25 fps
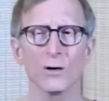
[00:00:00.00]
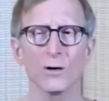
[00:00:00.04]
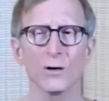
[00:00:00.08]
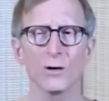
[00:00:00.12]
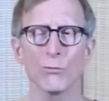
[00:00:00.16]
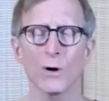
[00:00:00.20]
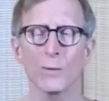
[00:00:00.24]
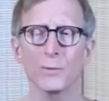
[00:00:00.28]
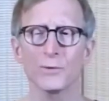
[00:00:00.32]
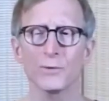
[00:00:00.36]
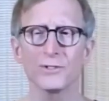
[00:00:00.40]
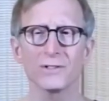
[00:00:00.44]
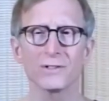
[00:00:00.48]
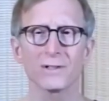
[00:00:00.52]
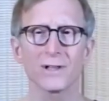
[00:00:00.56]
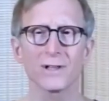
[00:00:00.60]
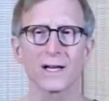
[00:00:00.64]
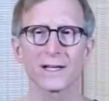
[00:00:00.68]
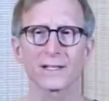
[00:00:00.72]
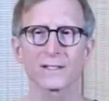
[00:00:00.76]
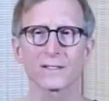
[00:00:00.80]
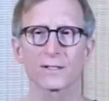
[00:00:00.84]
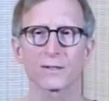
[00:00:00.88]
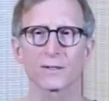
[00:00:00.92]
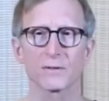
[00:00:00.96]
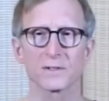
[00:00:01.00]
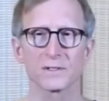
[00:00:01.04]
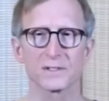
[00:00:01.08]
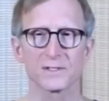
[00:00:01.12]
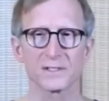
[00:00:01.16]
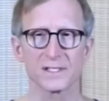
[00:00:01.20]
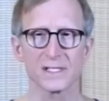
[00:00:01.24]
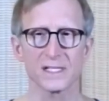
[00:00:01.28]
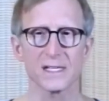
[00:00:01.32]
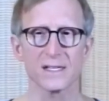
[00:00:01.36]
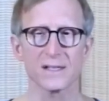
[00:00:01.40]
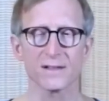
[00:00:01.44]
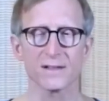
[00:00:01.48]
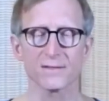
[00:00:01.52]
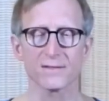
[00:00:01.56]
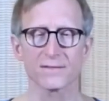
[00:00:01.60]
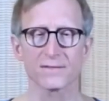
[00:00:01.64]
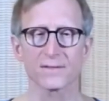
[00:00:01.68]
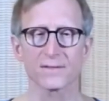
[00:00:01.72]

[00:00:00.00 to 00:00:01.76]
What would you like to receive?